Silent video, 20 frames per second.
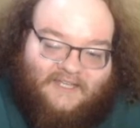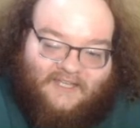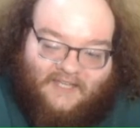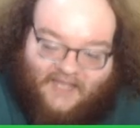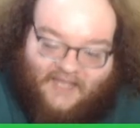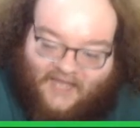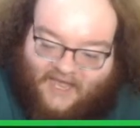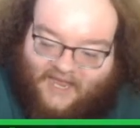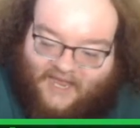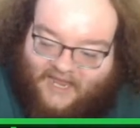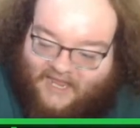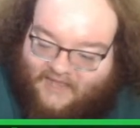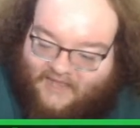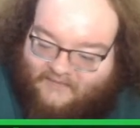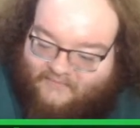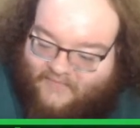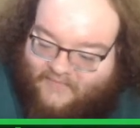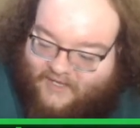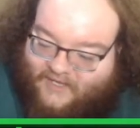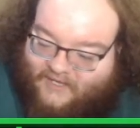I
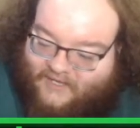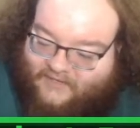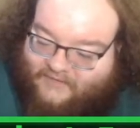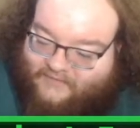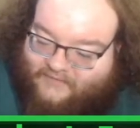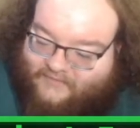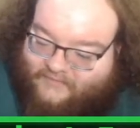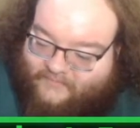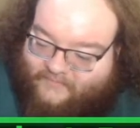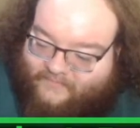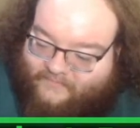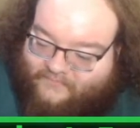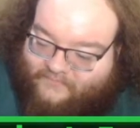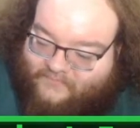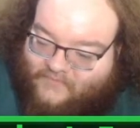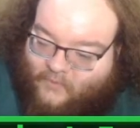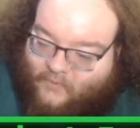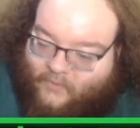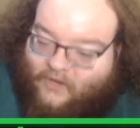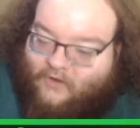am. Uh,
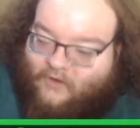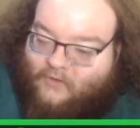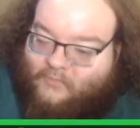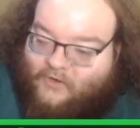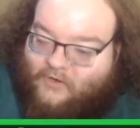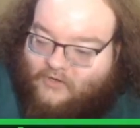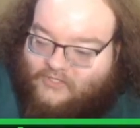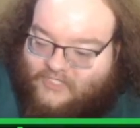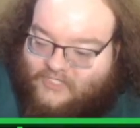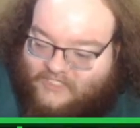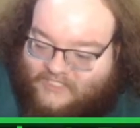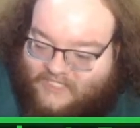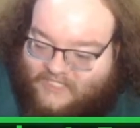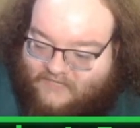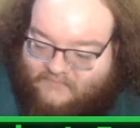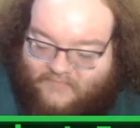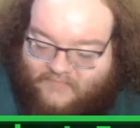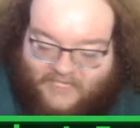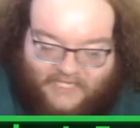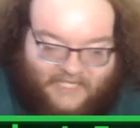we are approaching
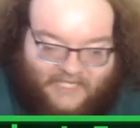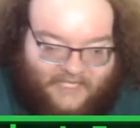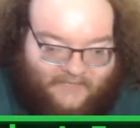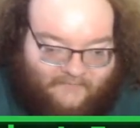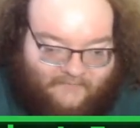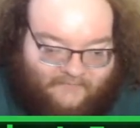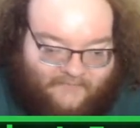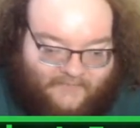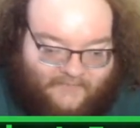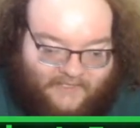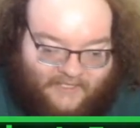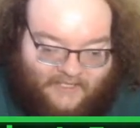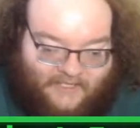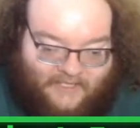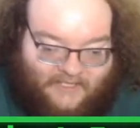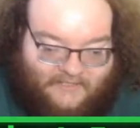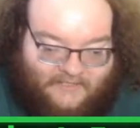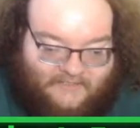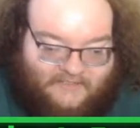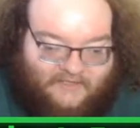10 p.m.,
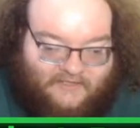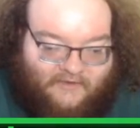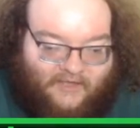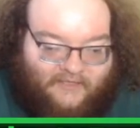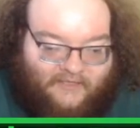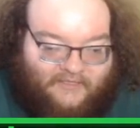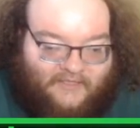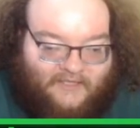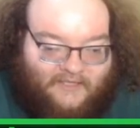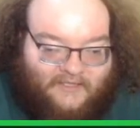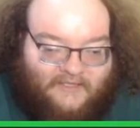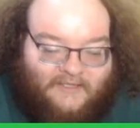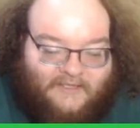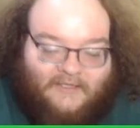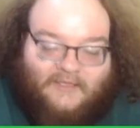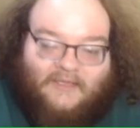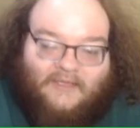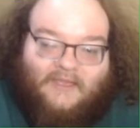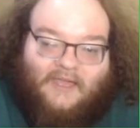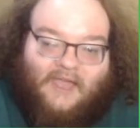and so I think
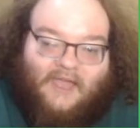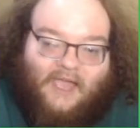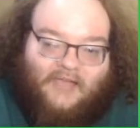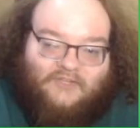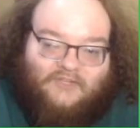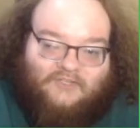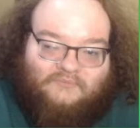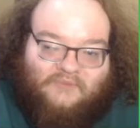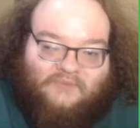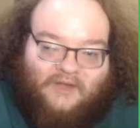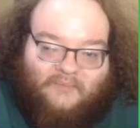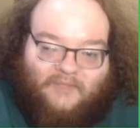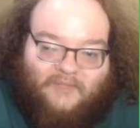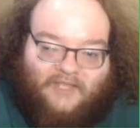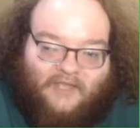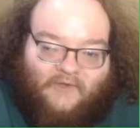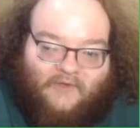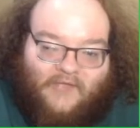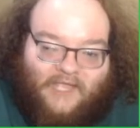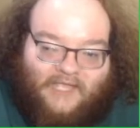I should probably
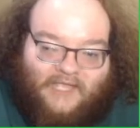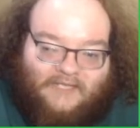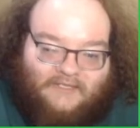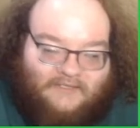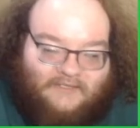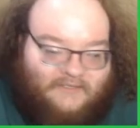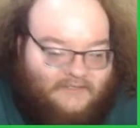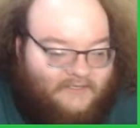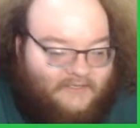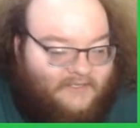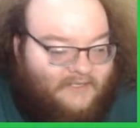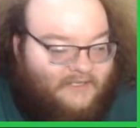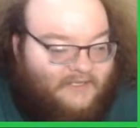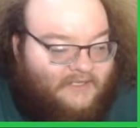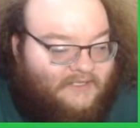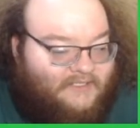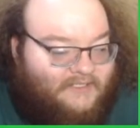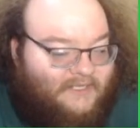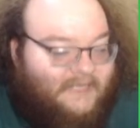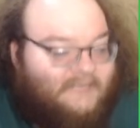go ahead and
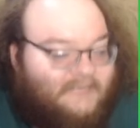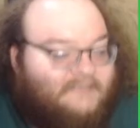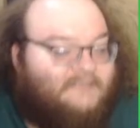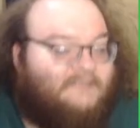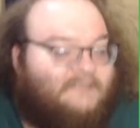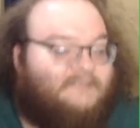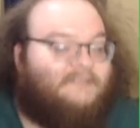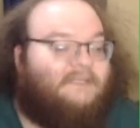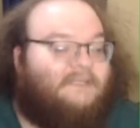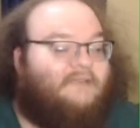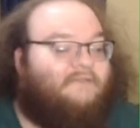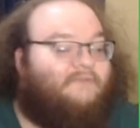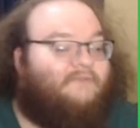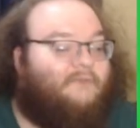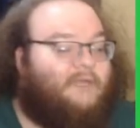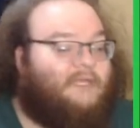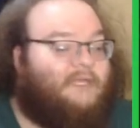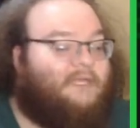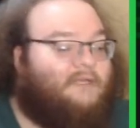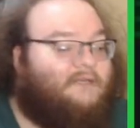test to see if
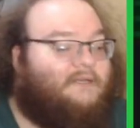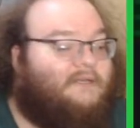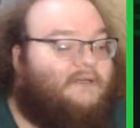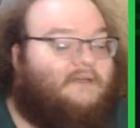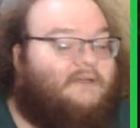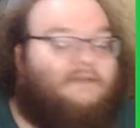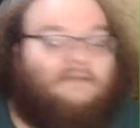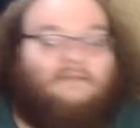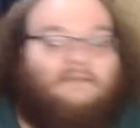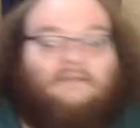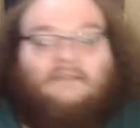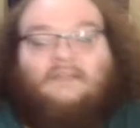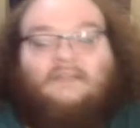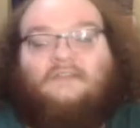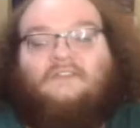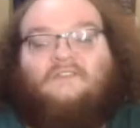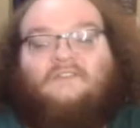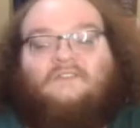we can uh, get to the